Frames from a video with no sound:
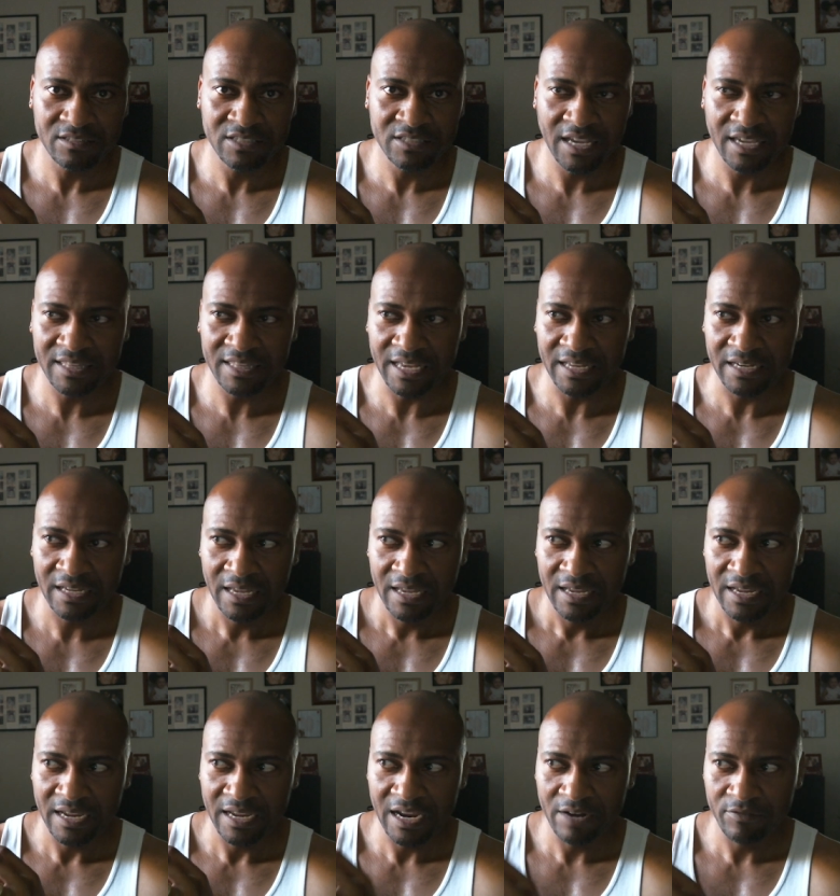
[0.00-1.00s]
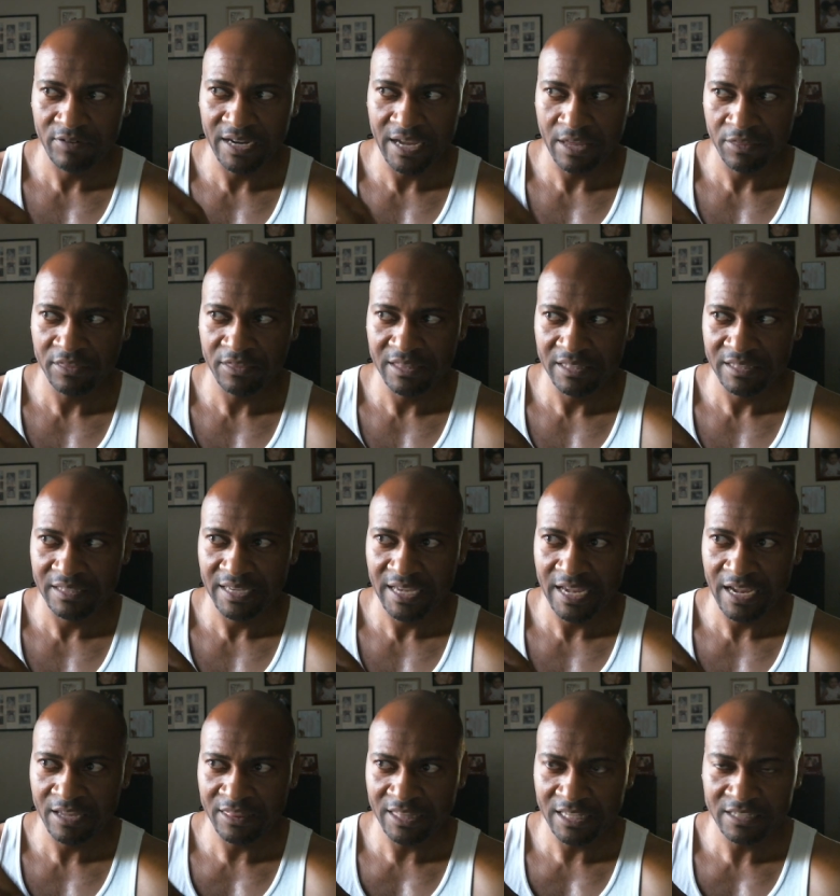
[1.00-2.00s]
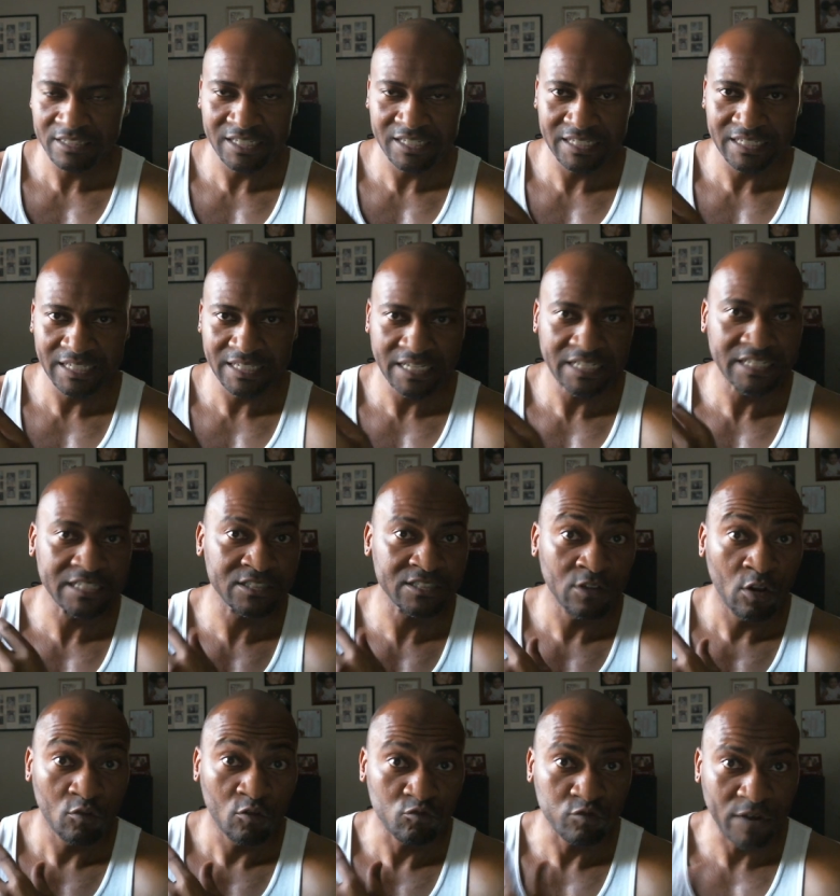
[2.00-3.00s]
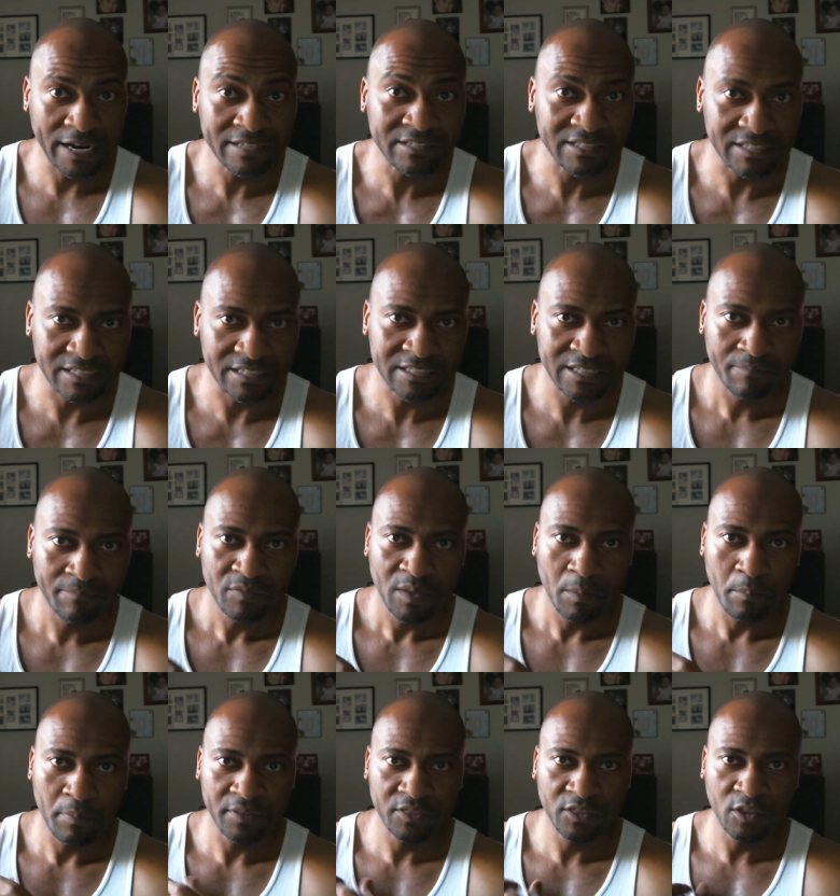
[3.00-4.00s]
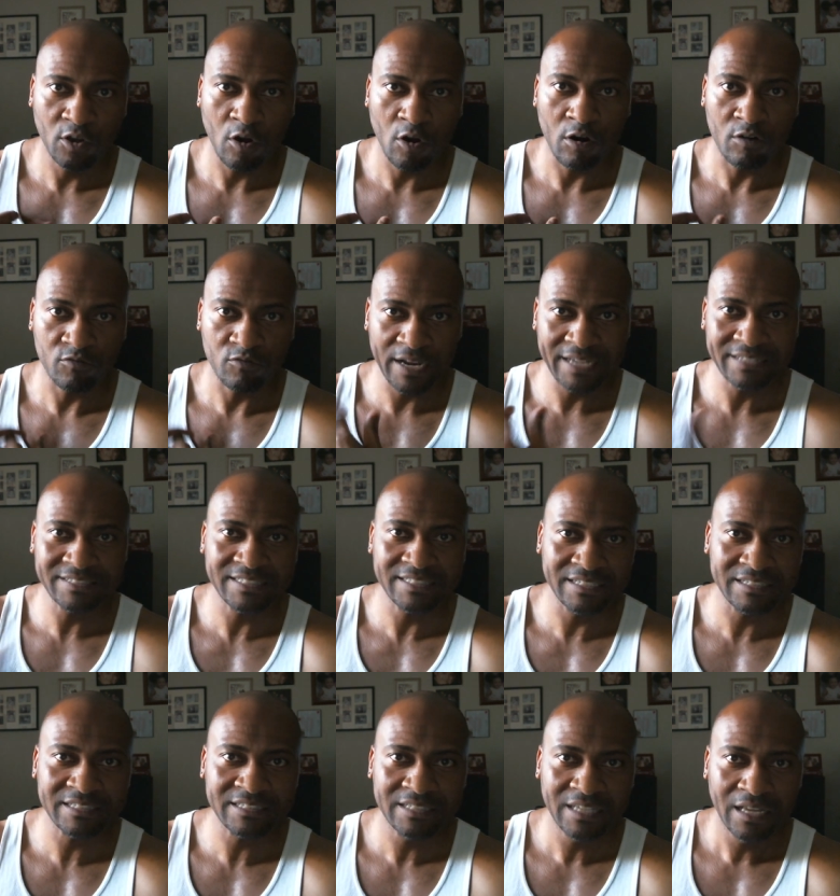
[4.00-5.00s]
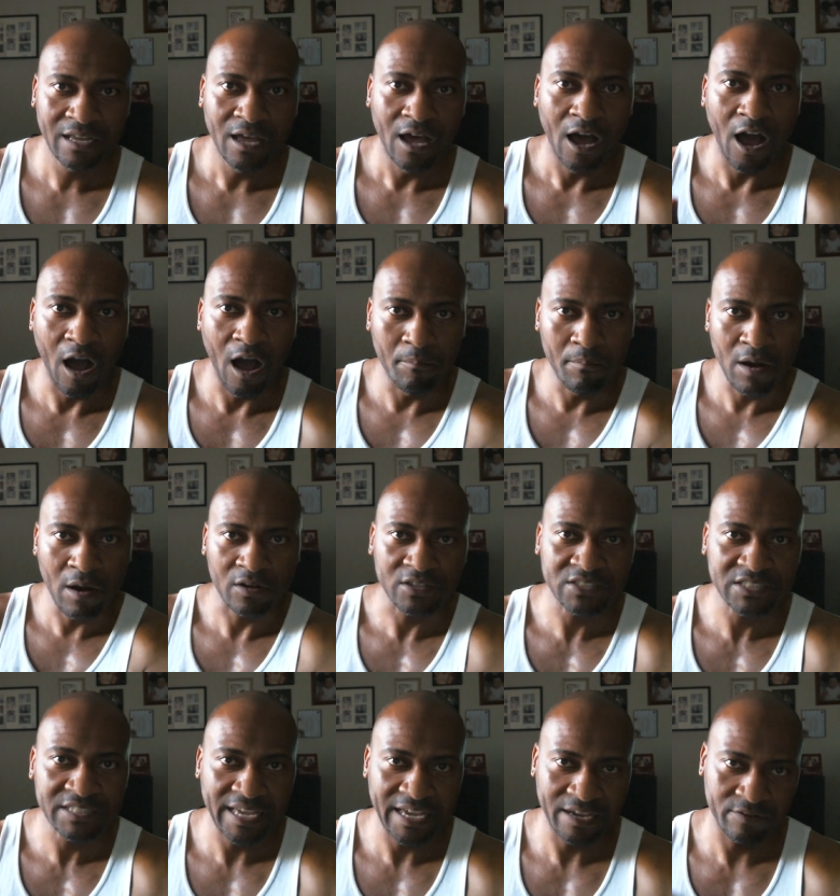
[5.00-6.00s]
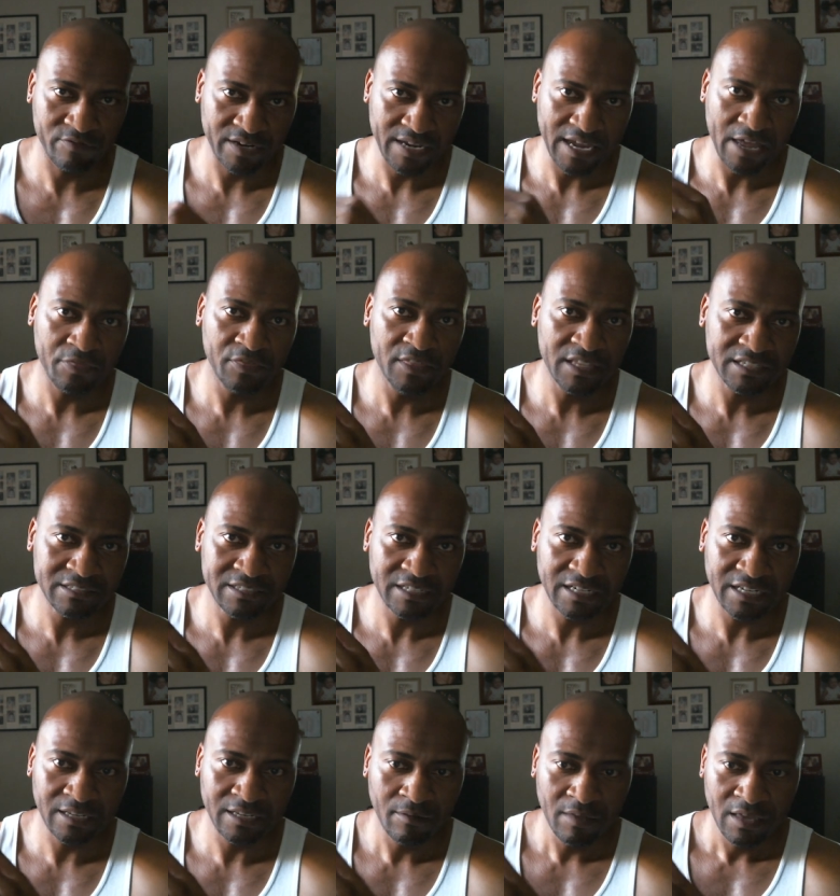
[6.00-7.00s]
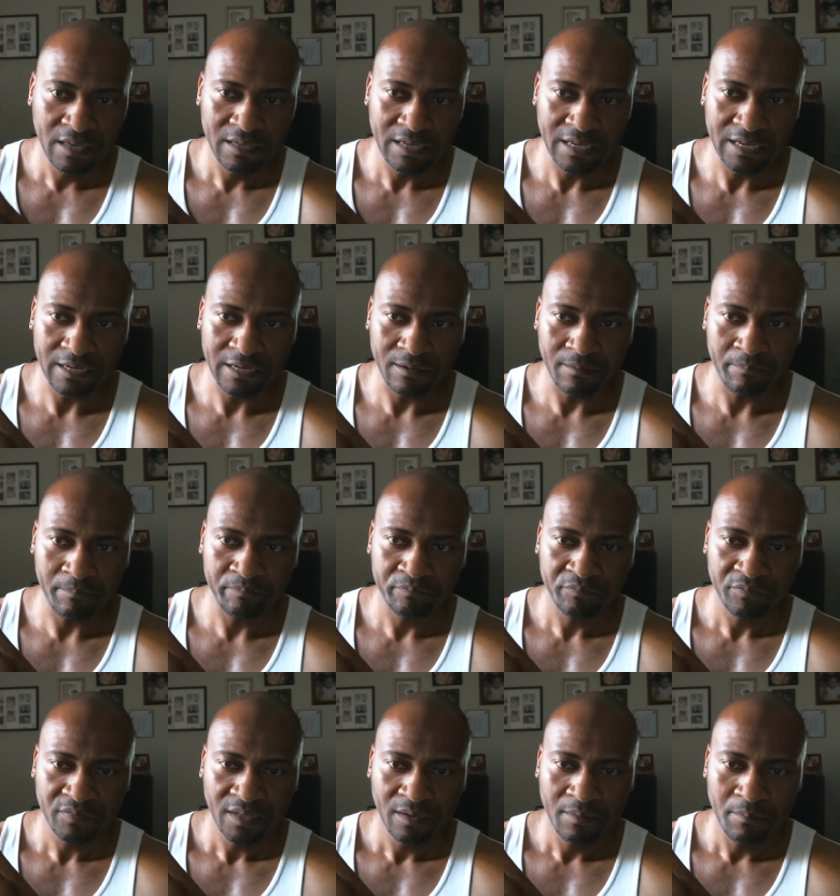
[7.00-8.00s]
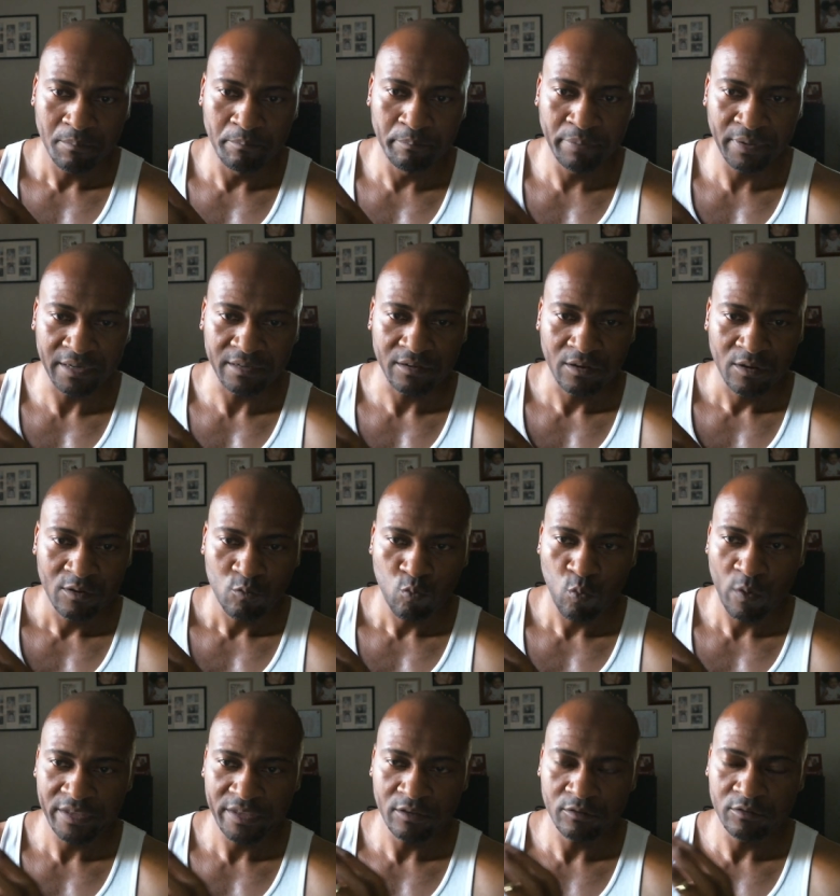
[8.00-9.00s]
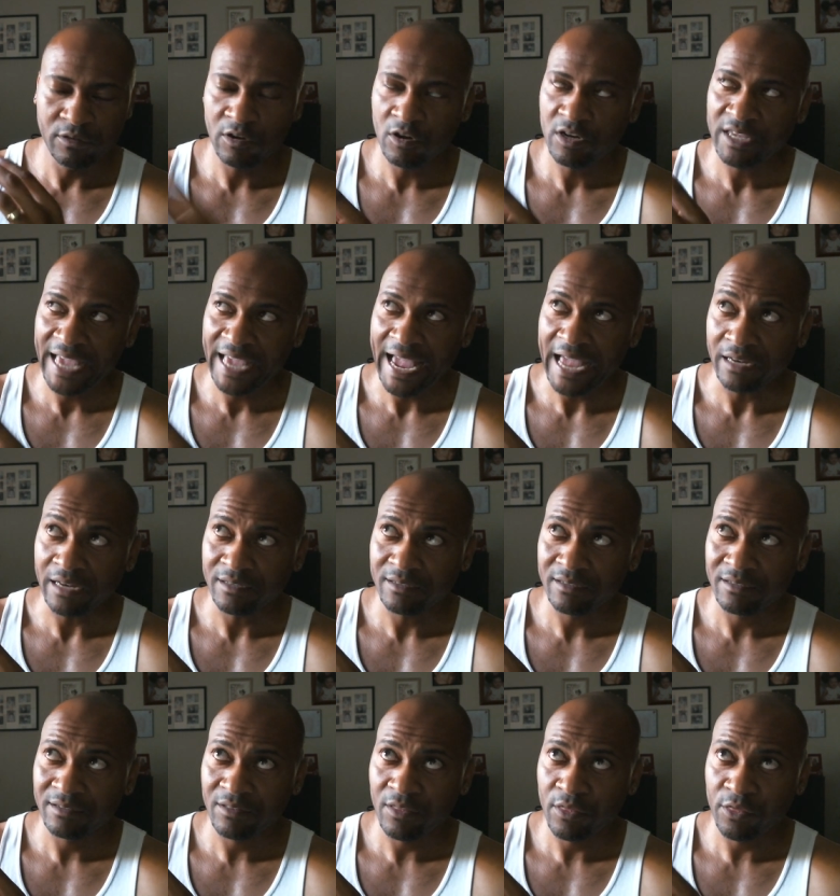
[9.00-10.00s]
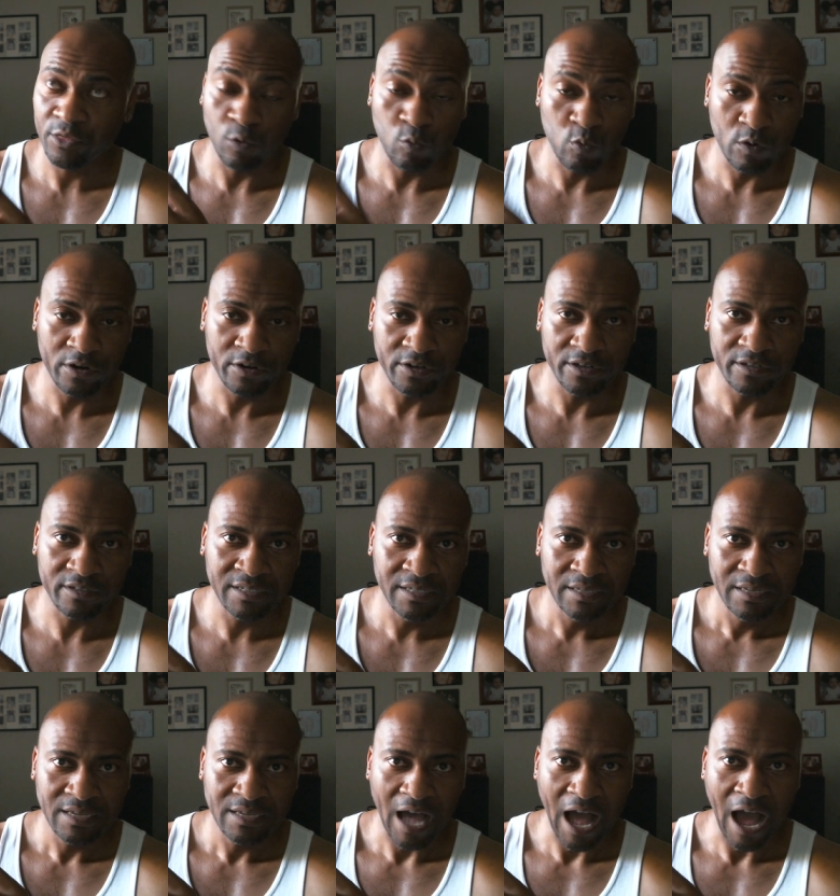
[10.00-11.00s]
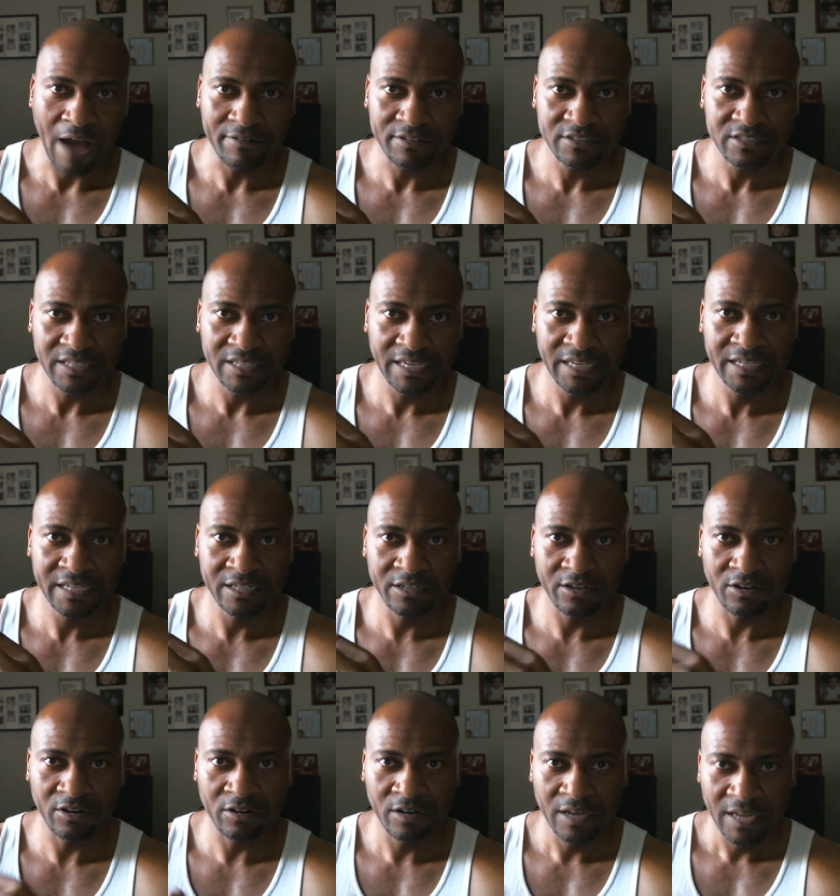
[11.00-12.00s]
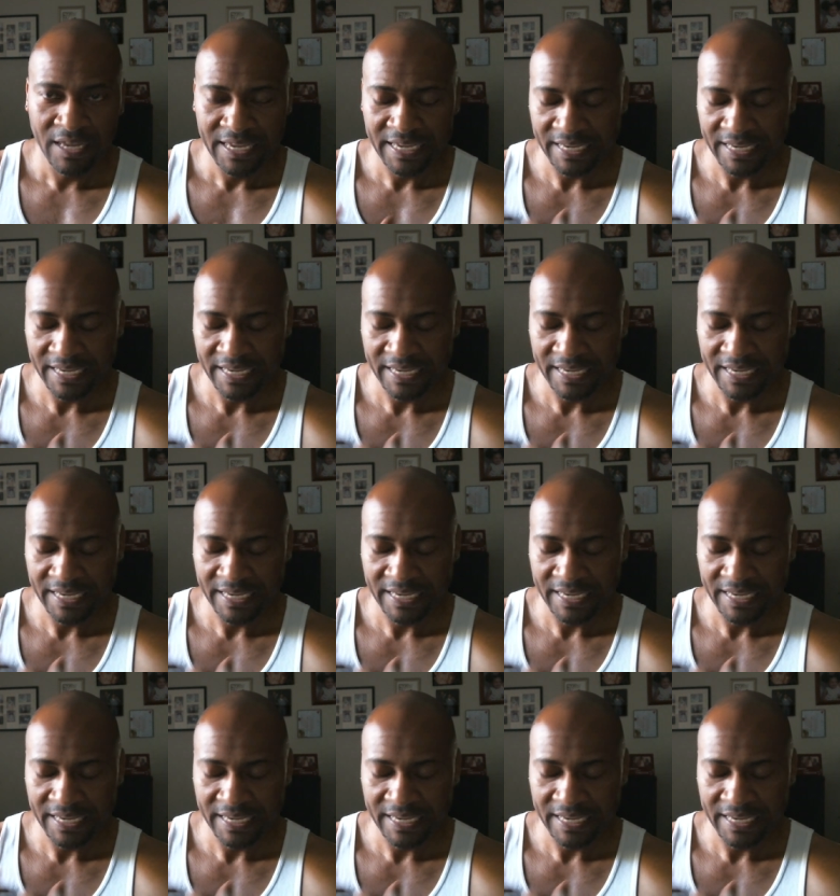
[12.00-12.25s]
to say that every ethnicity is racist, but there are racists amongst every ethnicity. But when you look at the word, obviously here